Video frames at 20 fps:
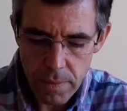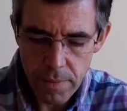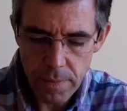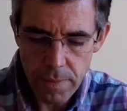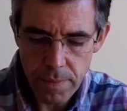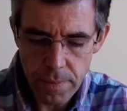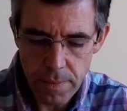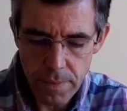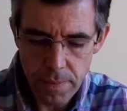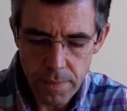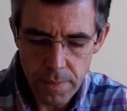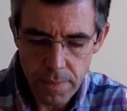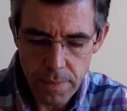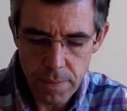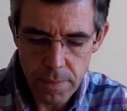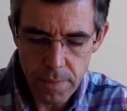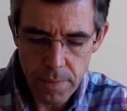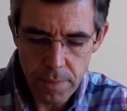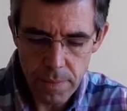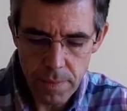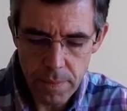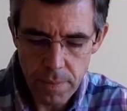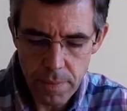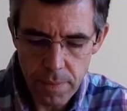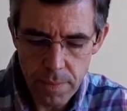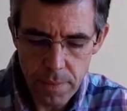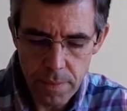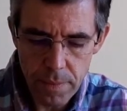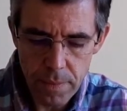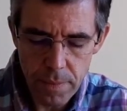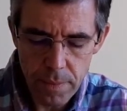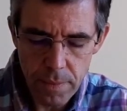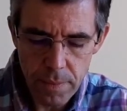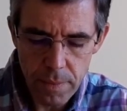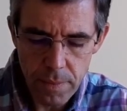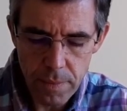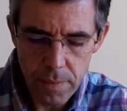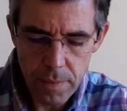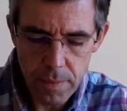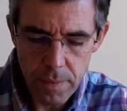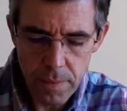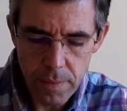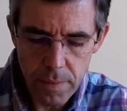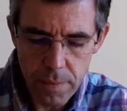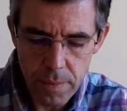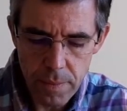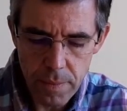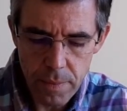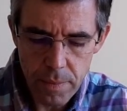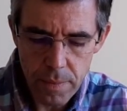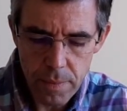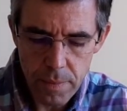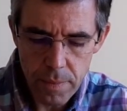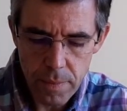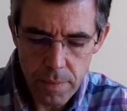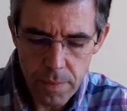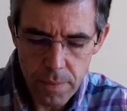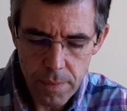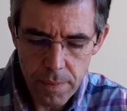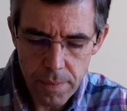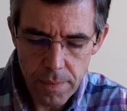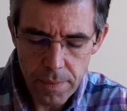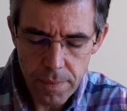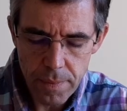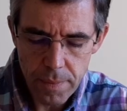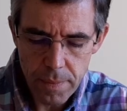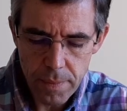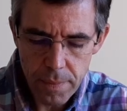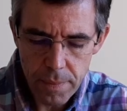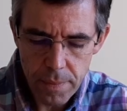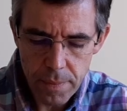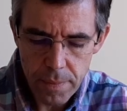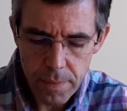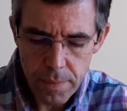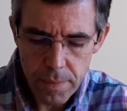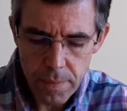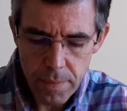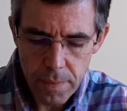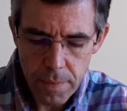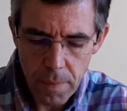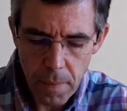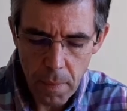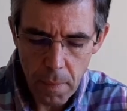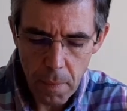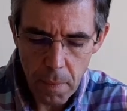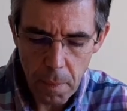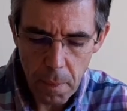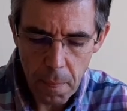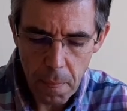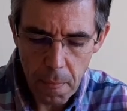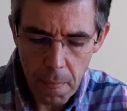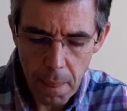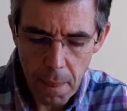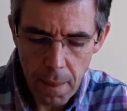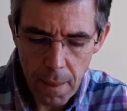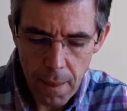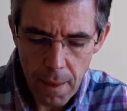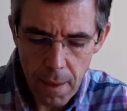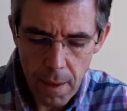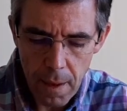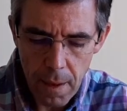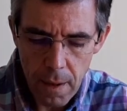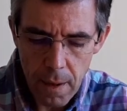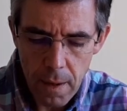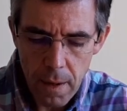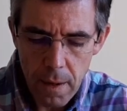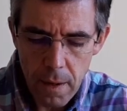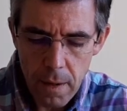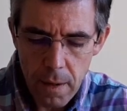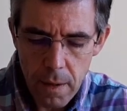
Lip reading: Nothing is said.